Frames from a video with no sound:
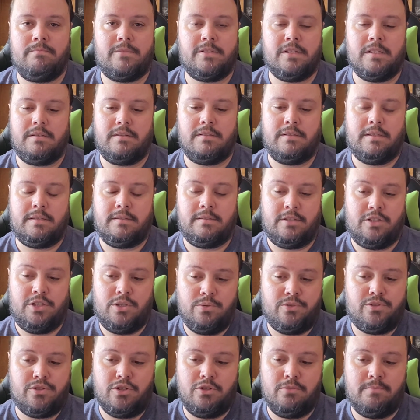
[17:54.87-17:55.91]

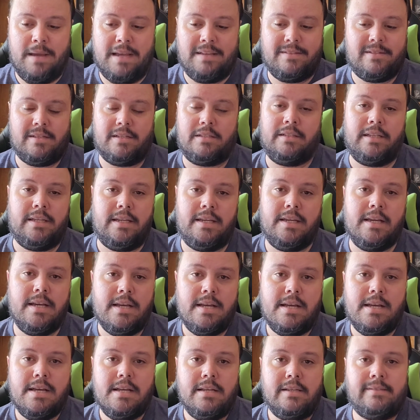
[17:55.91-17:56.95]
YouTube basically
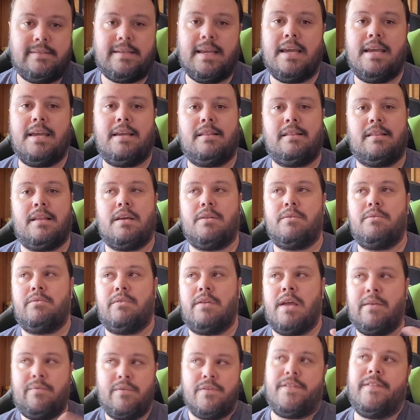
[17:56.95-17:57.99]
saying that
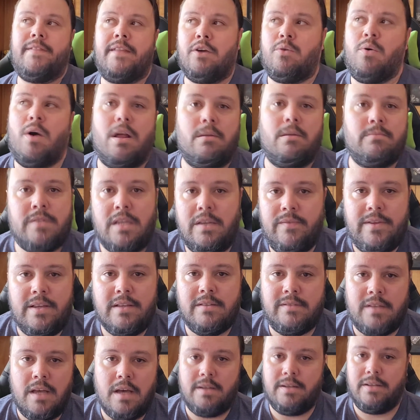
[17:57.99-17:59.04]
everything that Quantum TV
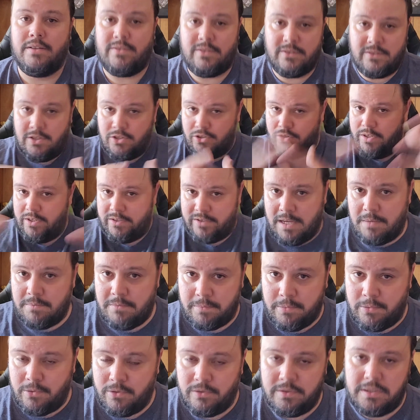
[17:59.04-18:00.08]
has done is essentially
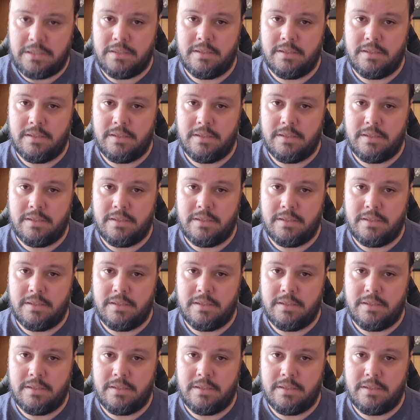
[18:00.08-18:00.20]
acceptable,